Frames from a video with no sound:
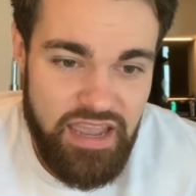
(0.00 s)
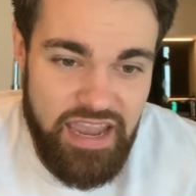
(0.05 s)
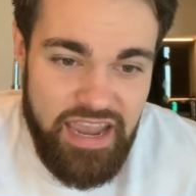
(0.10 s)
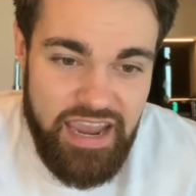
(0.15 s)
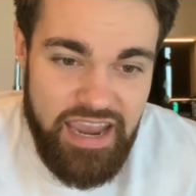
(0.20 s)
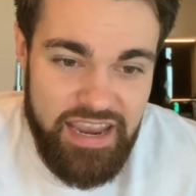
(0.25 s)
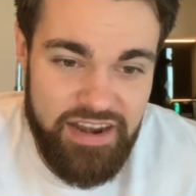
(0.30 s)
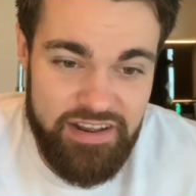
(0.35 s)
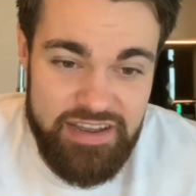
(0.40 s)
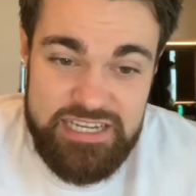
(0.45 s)

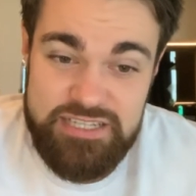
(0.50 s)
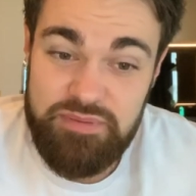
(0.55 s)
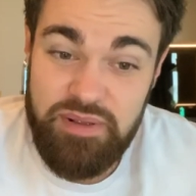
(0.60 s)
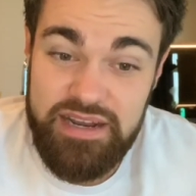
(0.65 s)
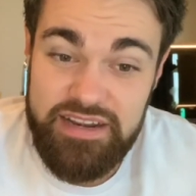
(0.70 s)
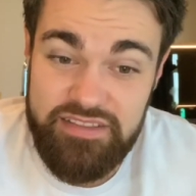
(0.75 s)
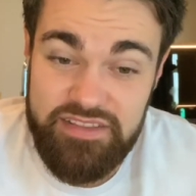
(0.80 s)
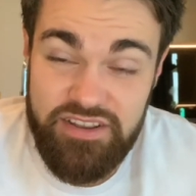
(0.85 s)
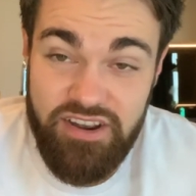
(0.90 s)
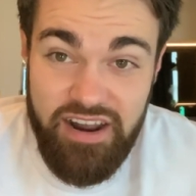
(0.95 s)
And I
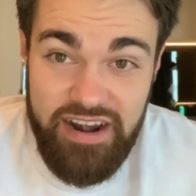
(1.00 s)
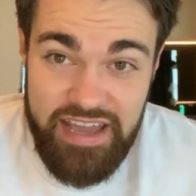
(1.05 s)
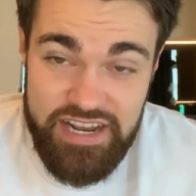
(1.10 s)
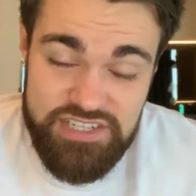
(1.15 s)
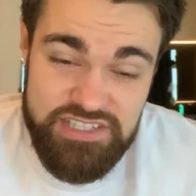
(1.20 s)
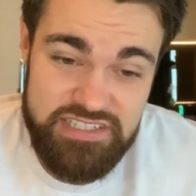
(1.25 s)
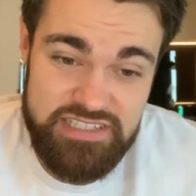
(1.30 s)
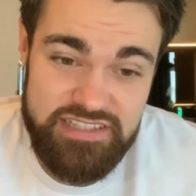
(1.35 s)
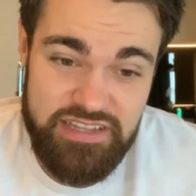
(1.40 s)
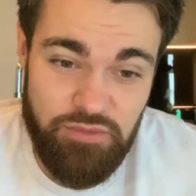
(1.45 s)
explained in the guide
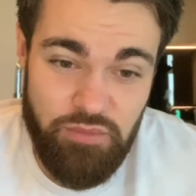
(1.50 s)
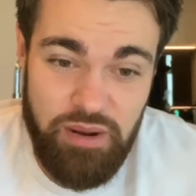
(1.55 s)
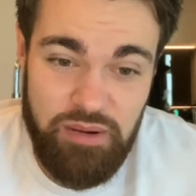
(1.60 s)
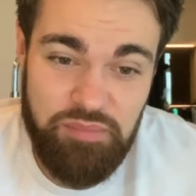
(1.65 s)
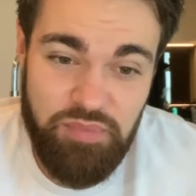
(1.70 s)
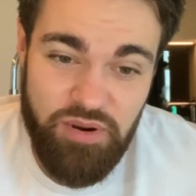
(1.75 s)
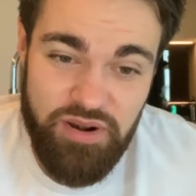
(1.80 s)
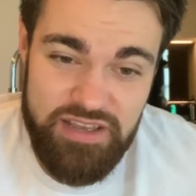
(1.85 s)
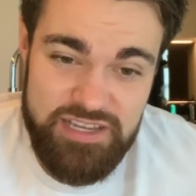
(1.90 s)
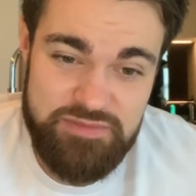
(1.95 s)
actually that at
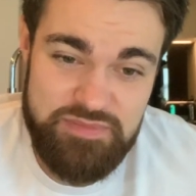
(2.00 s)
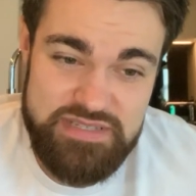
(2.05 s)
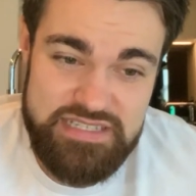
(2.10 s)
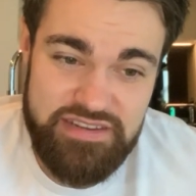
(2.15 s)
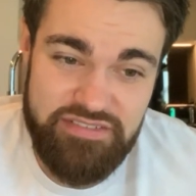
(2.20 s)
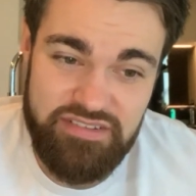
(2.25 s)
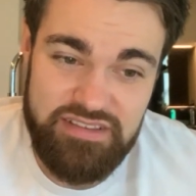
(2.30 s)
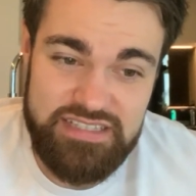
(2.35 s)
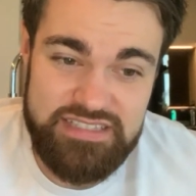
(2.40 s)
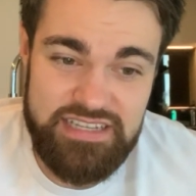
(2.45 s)
one point I
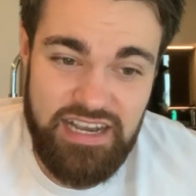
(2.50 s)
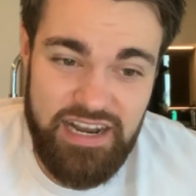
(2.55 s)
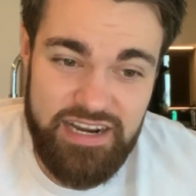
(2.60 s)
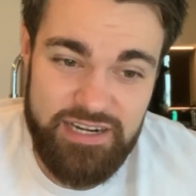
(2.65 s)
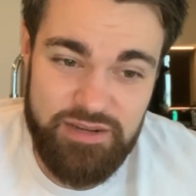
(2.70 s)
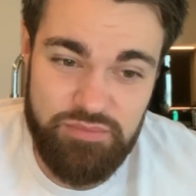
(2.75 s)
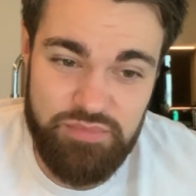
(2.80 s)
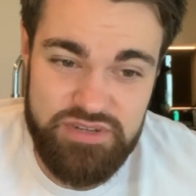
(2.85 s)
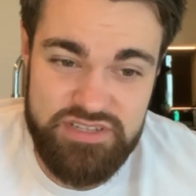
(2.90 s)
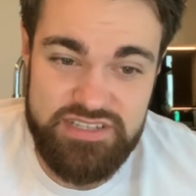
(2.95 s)
specifically
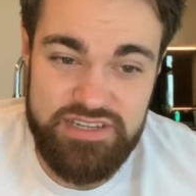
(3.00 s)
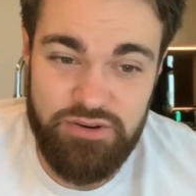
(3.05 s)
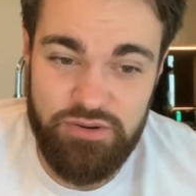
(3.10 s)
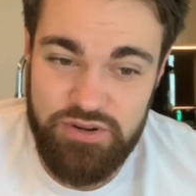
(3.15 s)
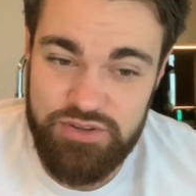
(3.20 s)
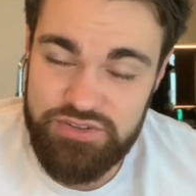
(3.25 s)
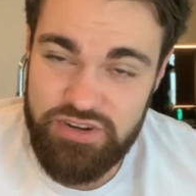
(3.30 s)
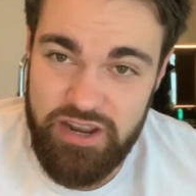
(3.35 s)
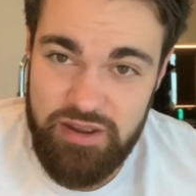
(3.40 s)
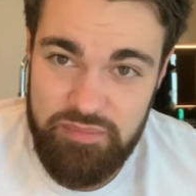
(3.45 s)
targeted
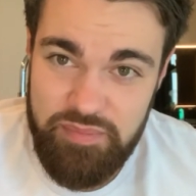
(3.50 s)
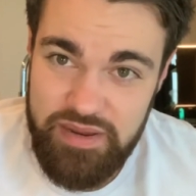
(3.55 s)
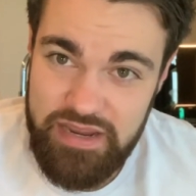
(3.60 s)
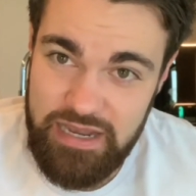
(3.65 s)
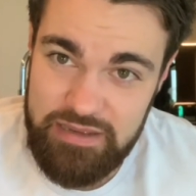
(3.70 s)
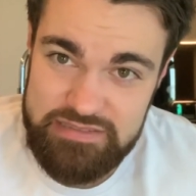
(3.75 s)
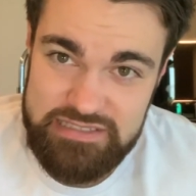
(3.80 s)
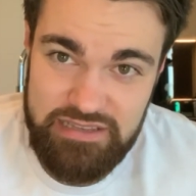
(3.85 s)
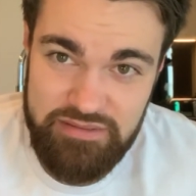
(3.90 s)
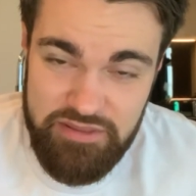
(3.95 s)
Brazil to try and
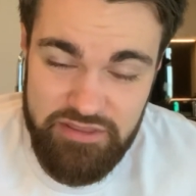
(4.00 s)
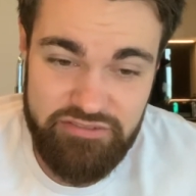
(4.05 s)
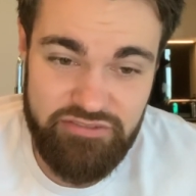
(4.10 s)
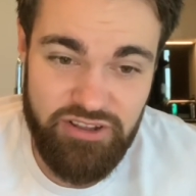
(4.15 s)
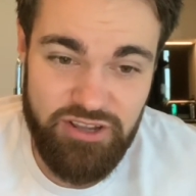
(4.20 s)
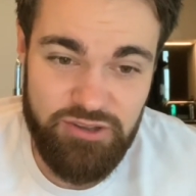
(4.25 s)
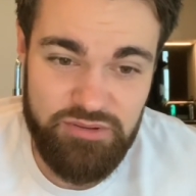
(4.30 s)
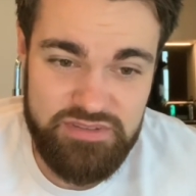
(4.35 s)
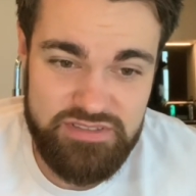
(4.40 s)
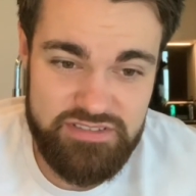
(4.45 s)
pick up some of the
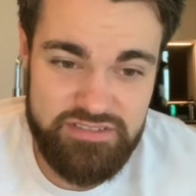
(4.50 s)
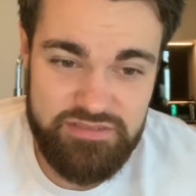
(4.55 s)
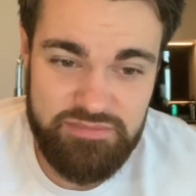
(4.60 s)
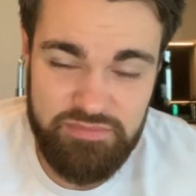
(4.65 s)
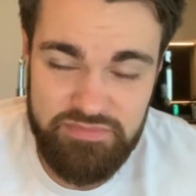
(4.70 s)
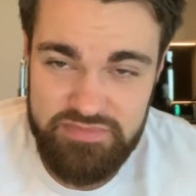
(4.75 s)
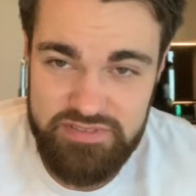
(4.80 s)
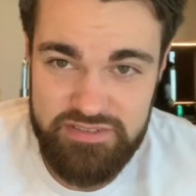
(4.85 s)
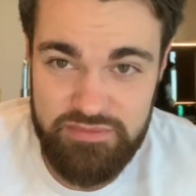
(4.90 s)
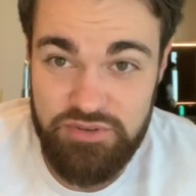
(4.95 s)
followers,
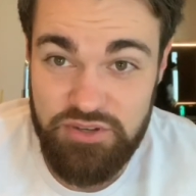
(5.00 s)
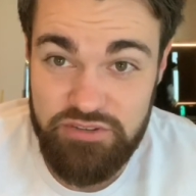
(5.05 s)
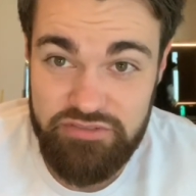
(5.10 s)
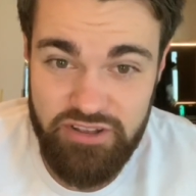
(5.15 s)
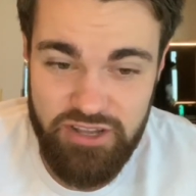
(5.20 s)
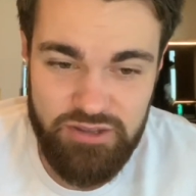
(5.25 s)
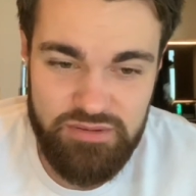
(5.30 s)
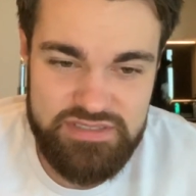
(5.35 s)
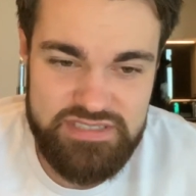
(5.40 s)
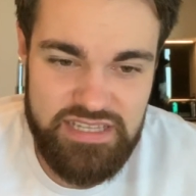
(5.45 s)
some new
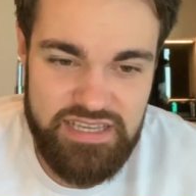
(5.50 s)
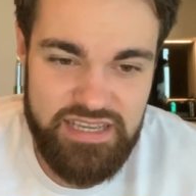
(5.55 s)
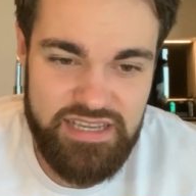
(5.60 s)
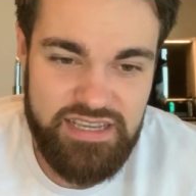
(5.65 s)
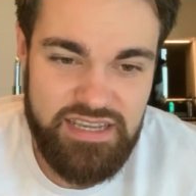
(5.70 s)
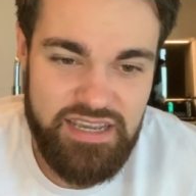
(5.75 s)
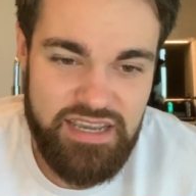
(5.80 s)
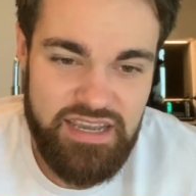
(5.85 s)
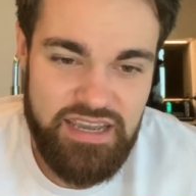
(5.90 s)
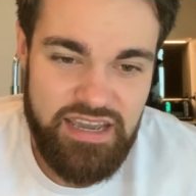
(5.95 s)
followers there.